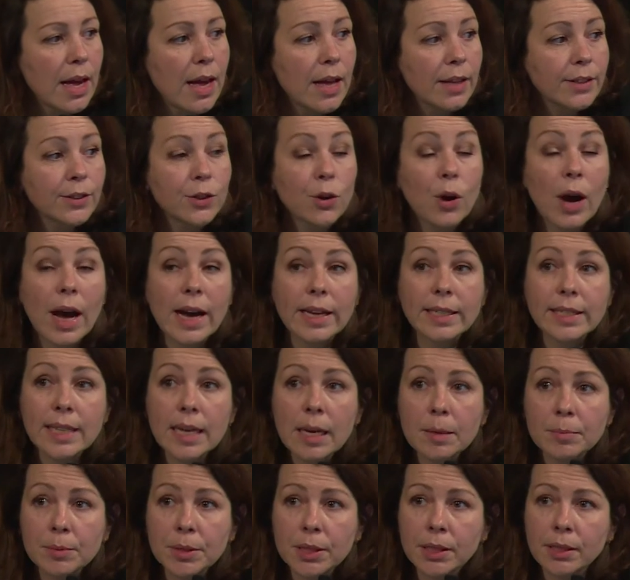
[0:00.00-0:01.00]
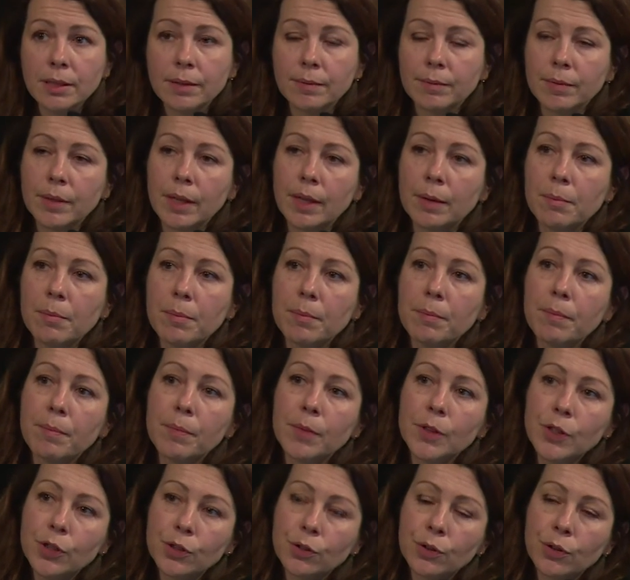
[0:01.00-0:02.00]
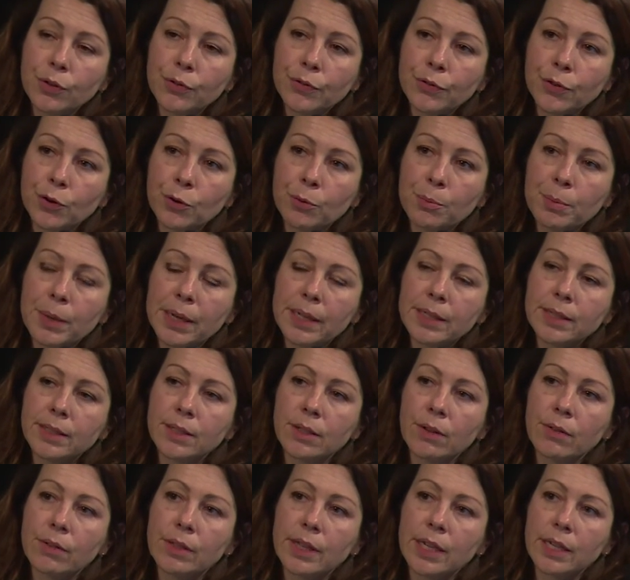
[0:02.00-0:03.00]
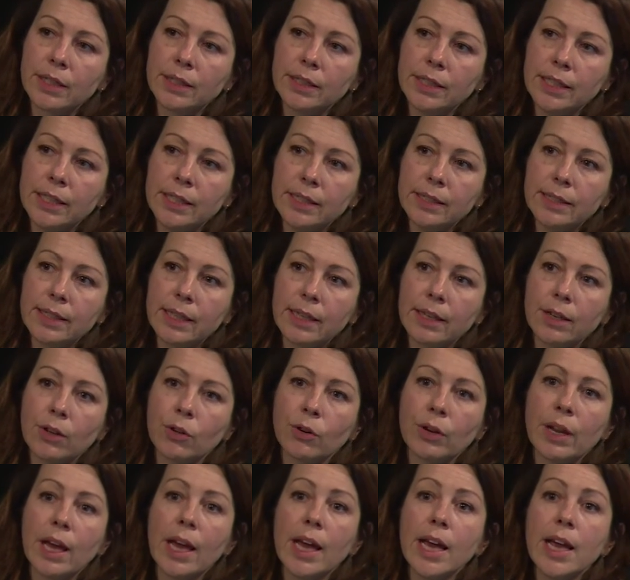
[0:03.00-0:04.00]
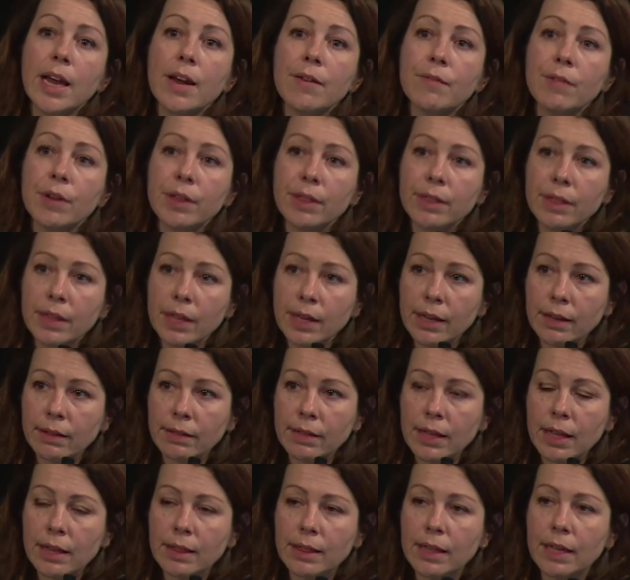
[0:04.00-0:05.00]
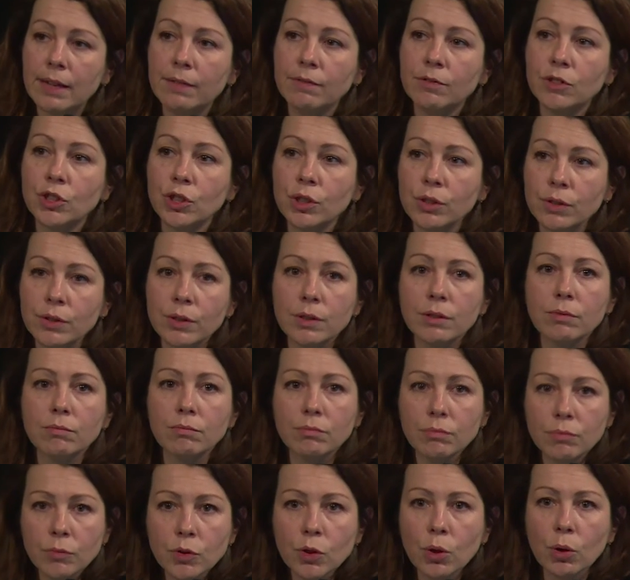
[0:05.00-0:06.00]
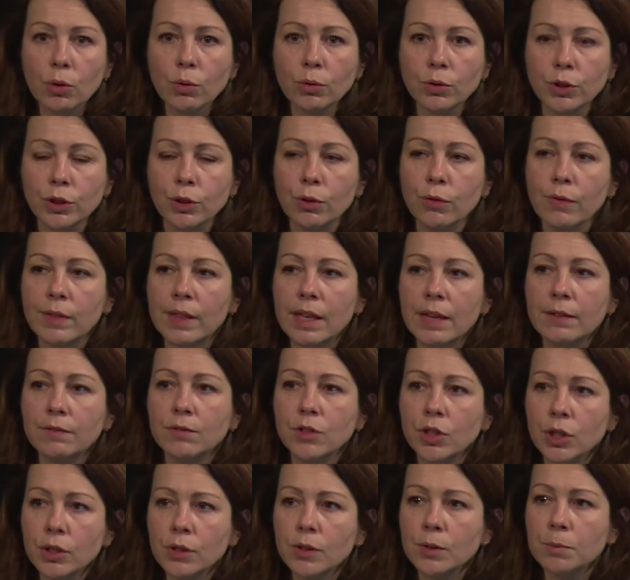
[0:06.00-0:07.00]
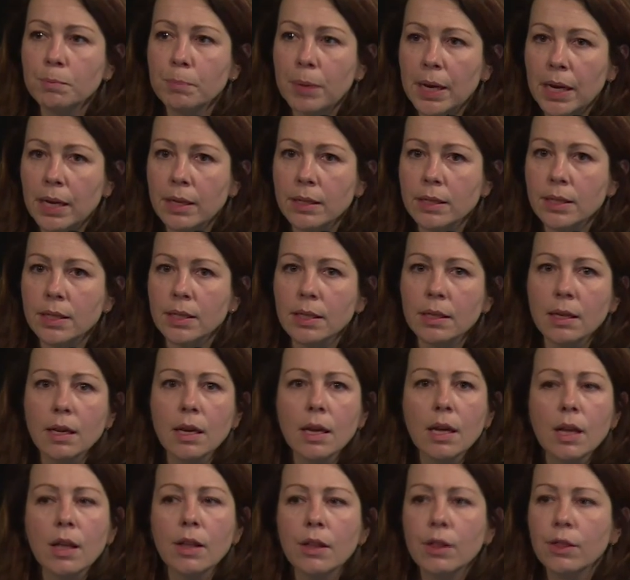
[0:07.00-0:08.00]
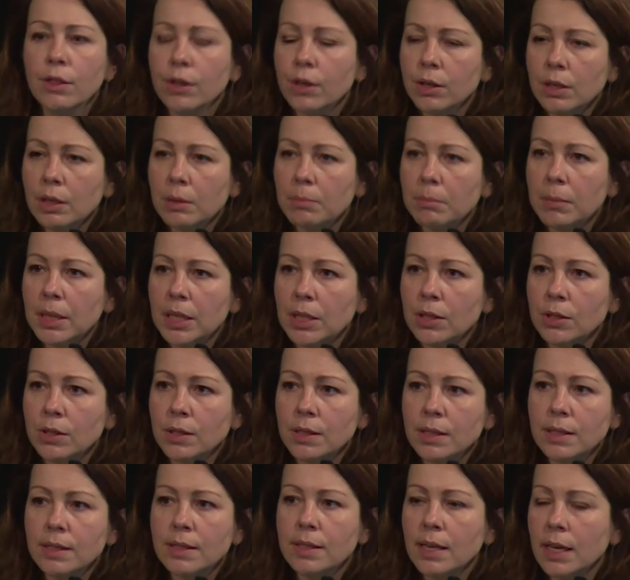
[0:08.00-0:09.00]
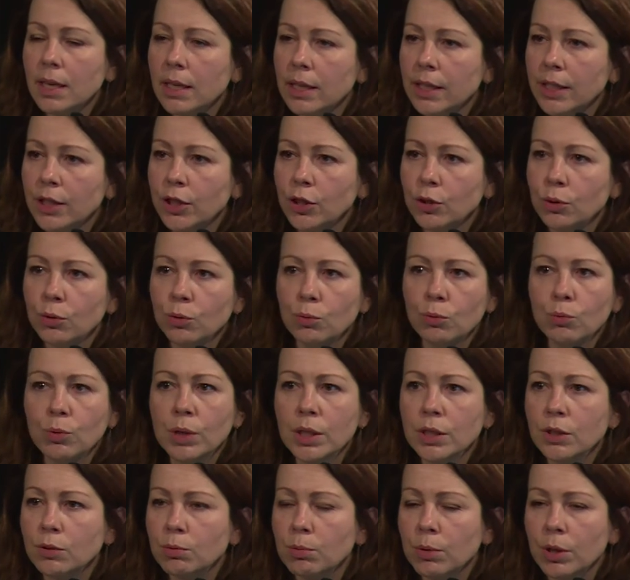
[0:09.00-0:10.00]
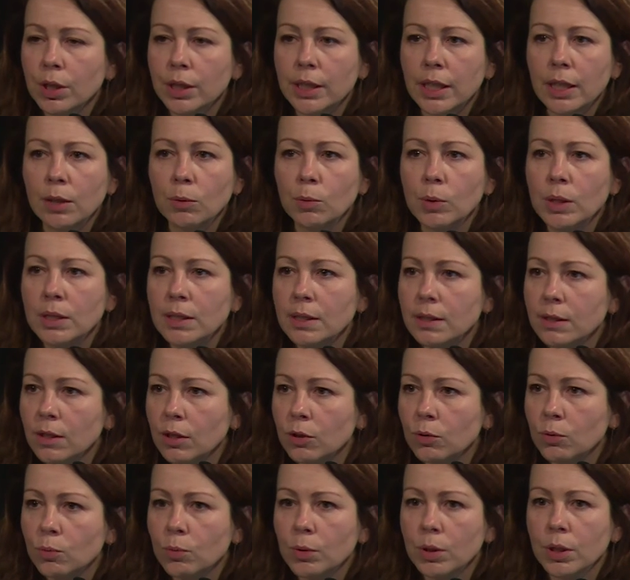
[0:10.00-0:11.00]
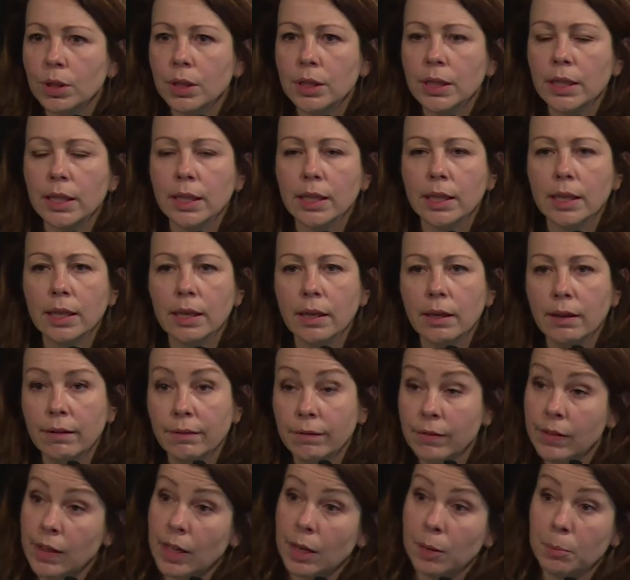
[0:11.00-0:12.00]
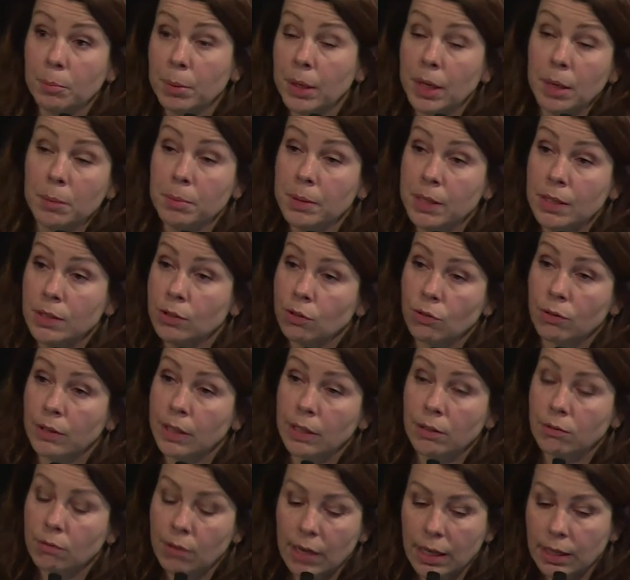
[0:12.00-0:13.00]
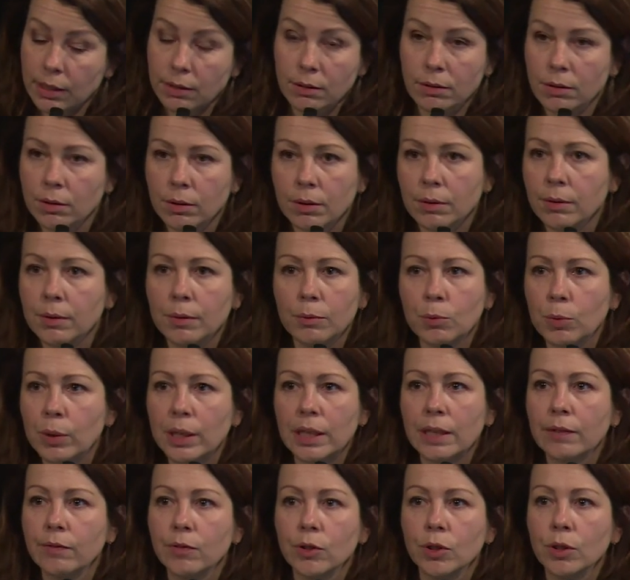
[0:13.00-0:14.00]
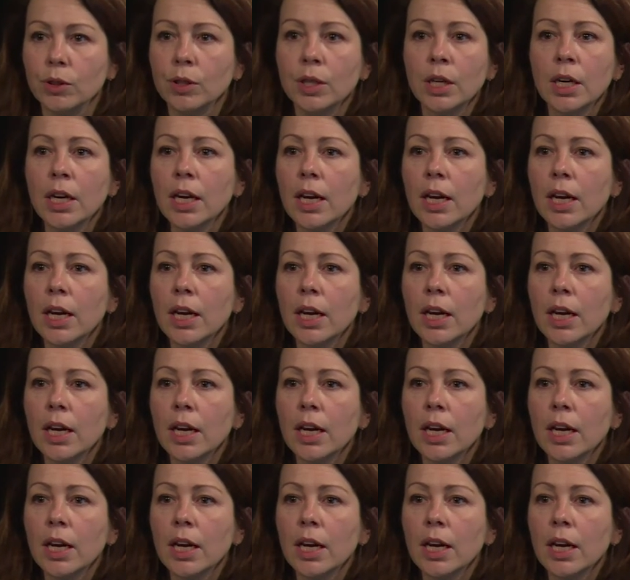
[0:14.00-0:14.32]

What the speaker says: So adapt your offer based on their needs and on everything that they've just told you. They've just spent 30 minutes telling you what's working, what's not working, if their baby is growing right or whatever.